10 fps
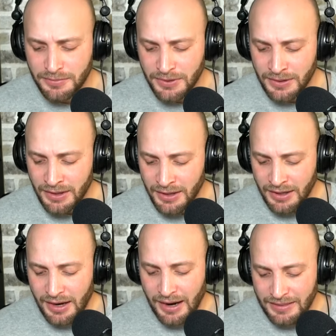but
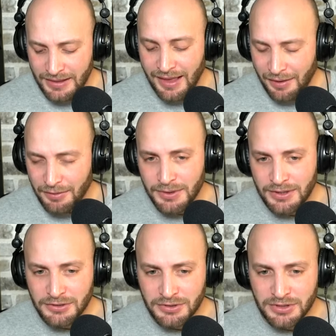I think that would be an
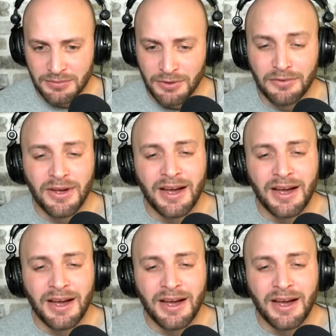interesting move.